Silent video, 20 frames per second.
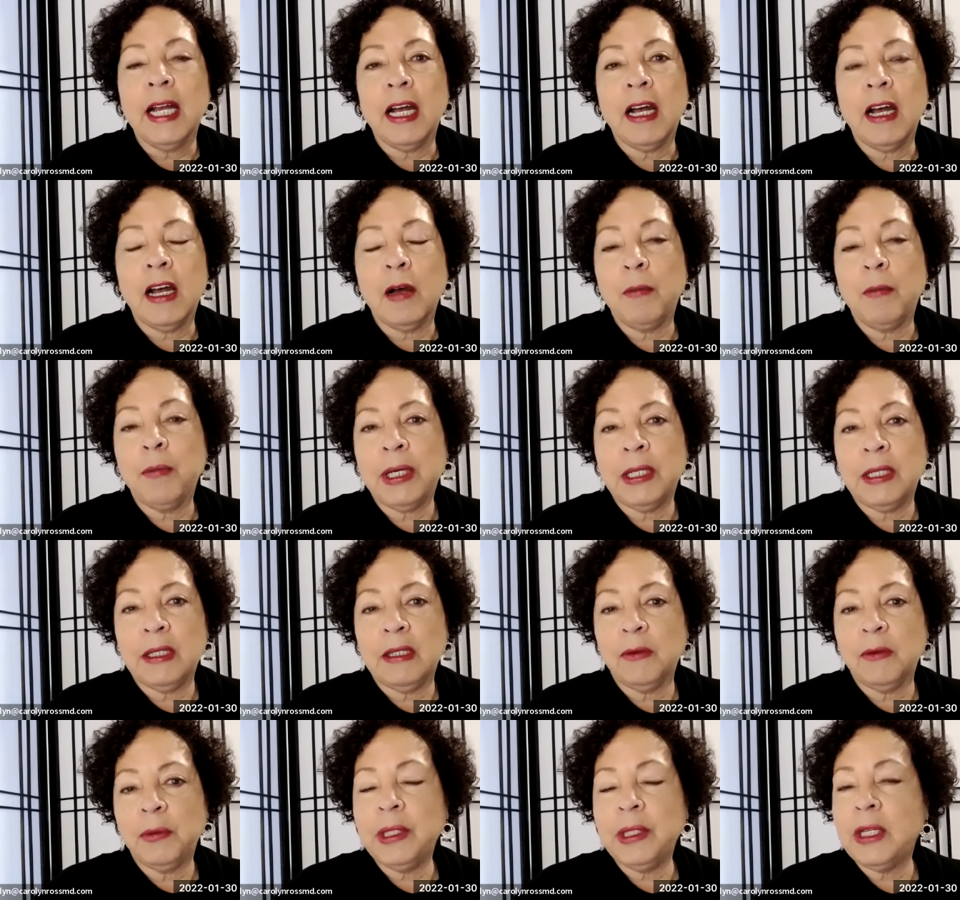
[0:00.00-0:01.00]

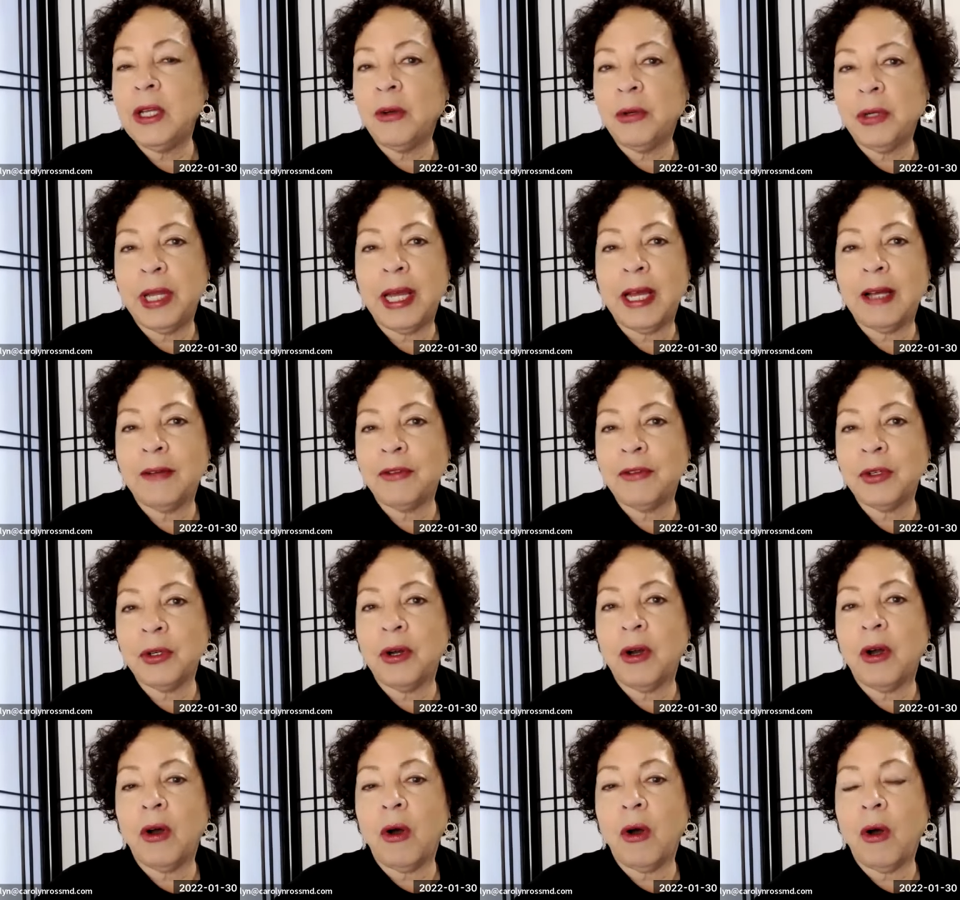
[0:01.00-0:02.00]
but we don't have
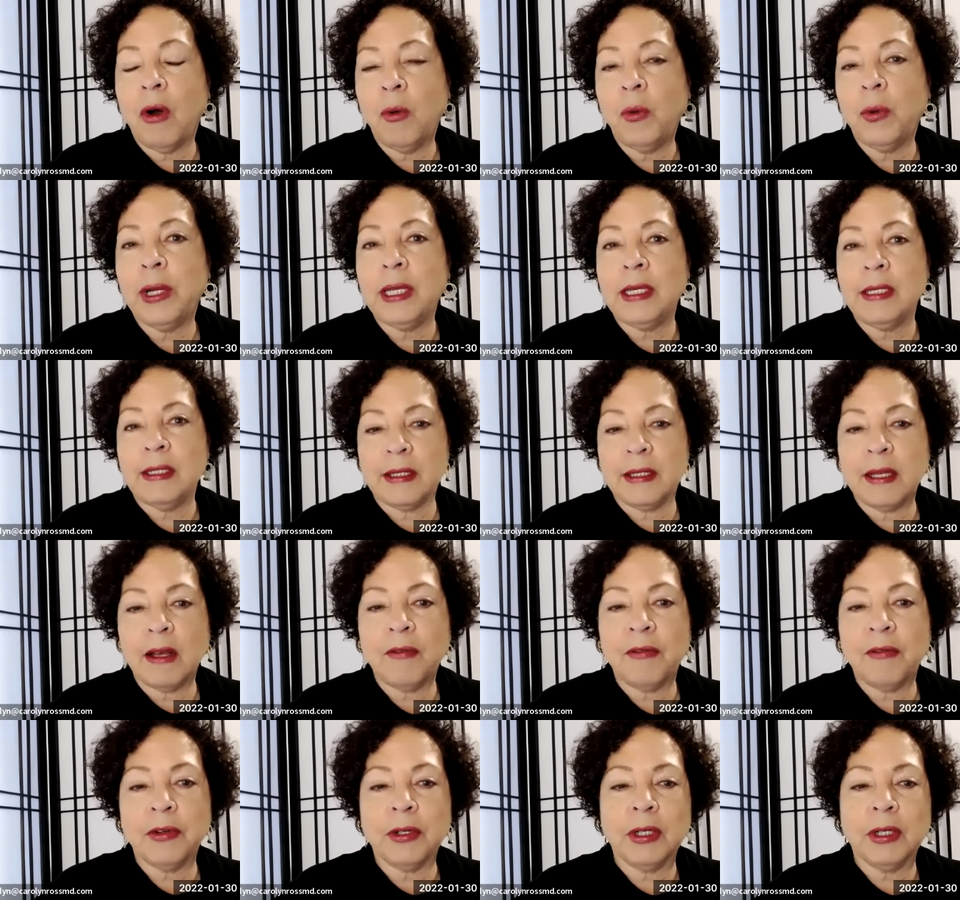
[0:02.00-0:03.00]
to always
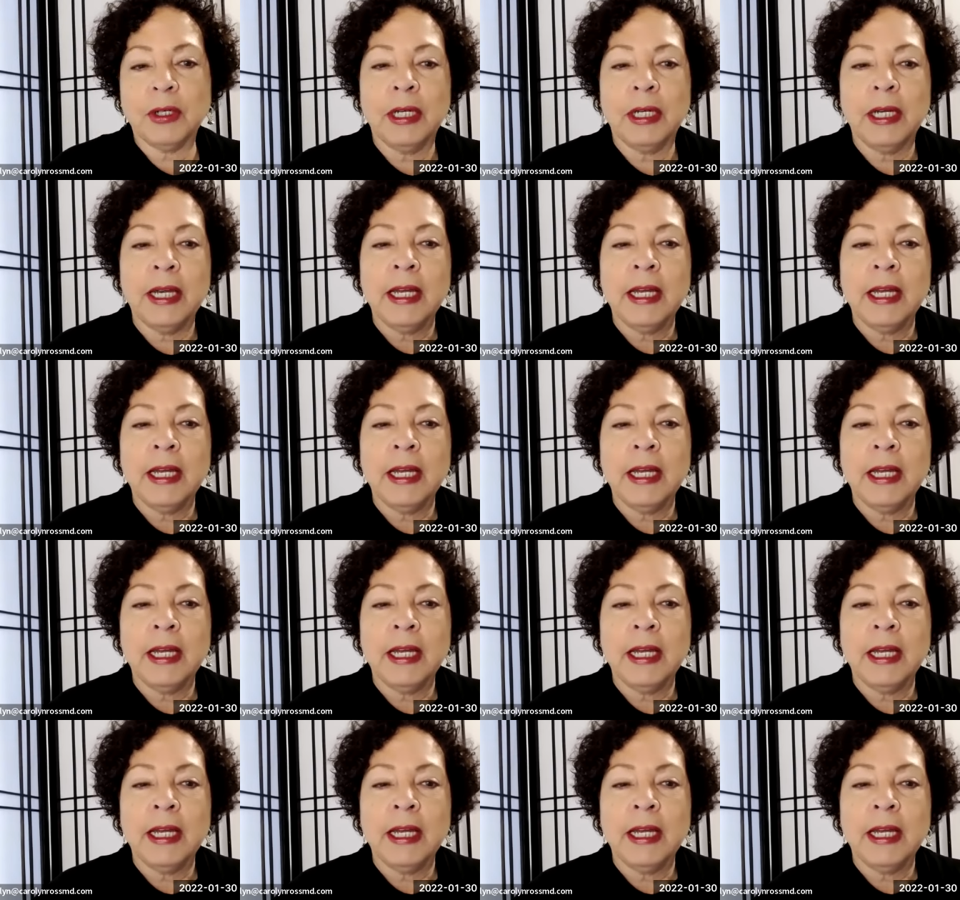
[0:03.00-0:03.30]
suffer.